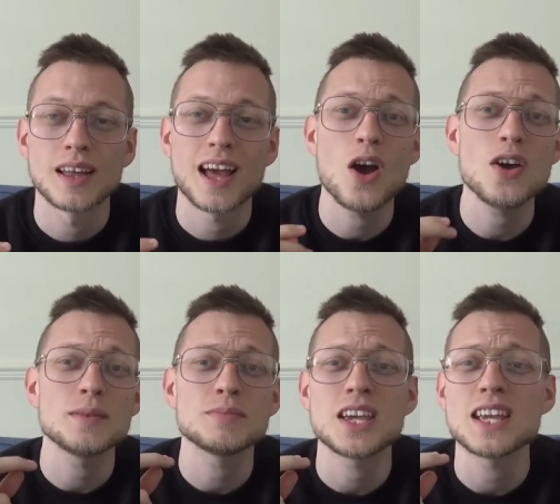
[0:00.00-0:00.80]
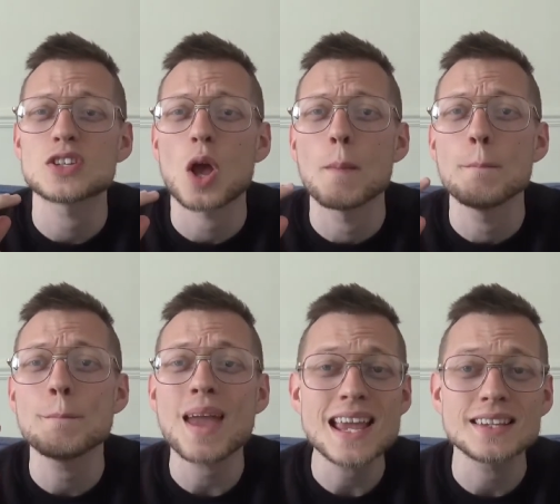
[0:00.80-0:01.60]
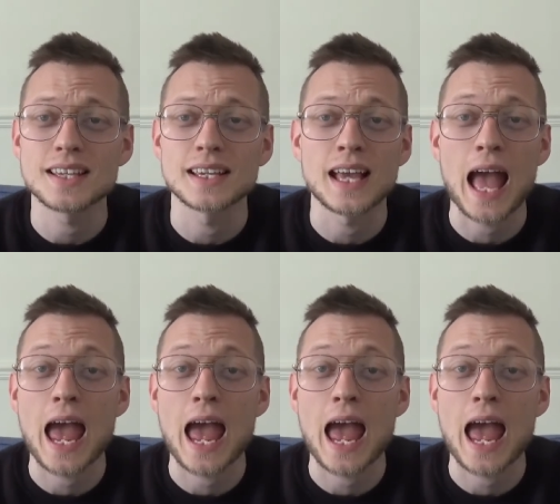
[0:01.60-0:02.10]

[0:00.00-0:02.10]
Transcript: heard him teach amazing